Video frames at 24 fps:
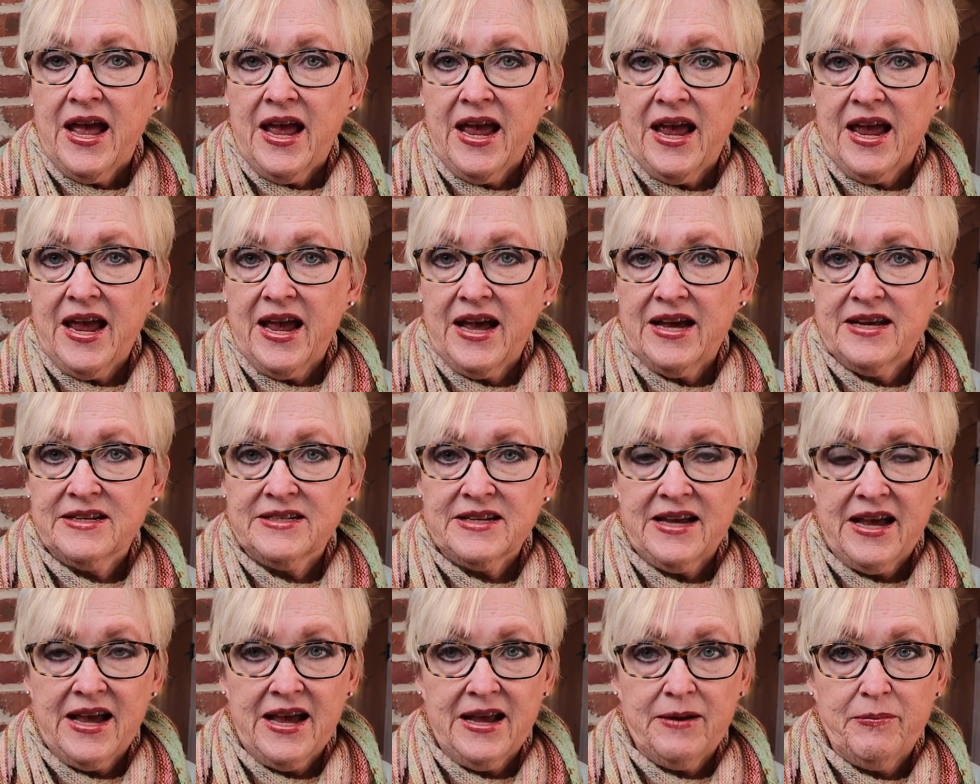and
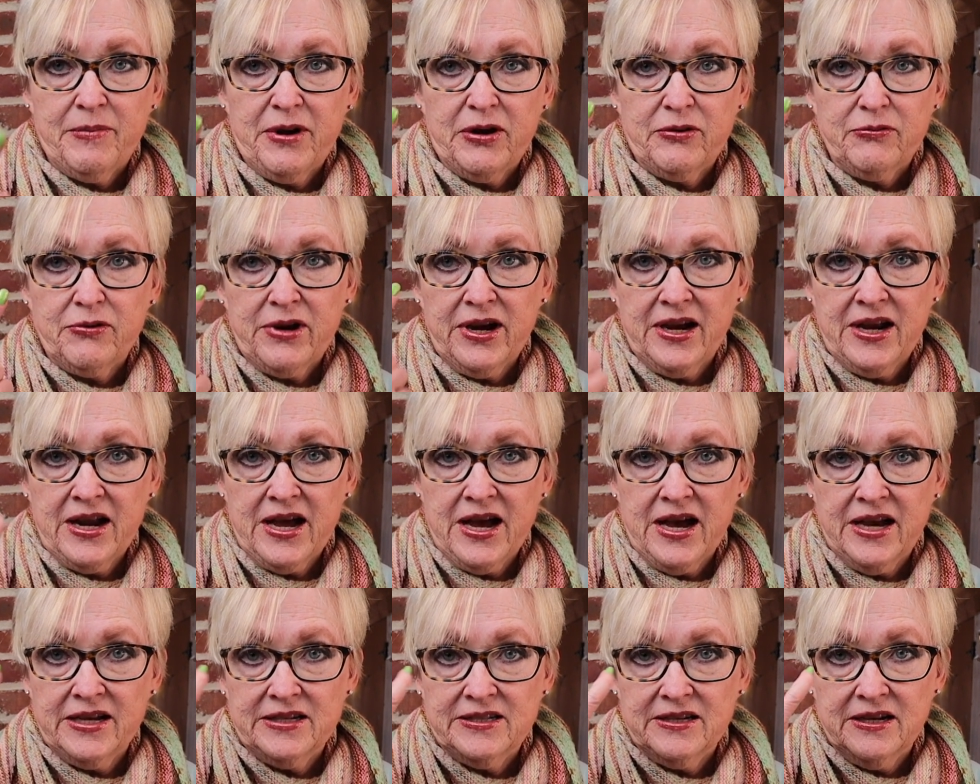I had my right
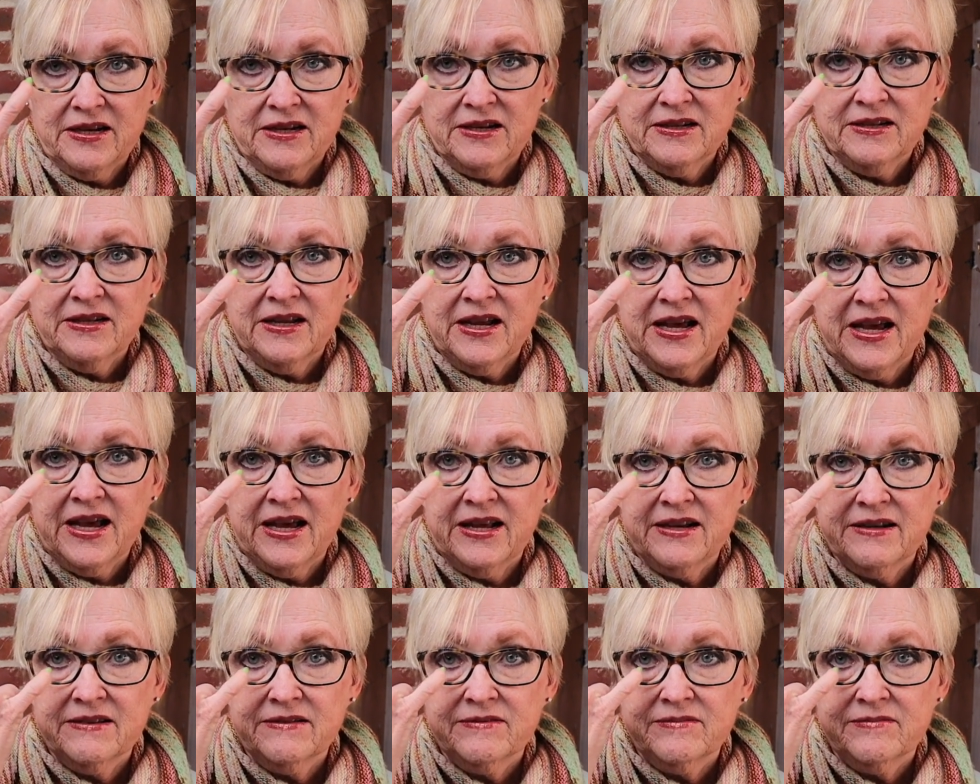eye done,
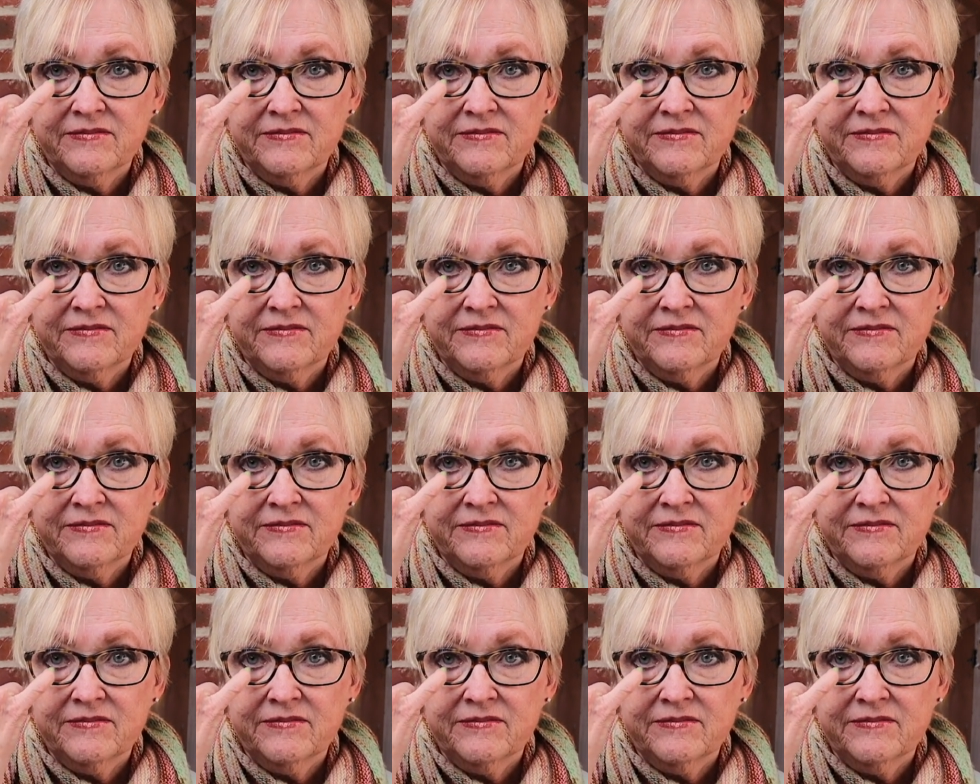and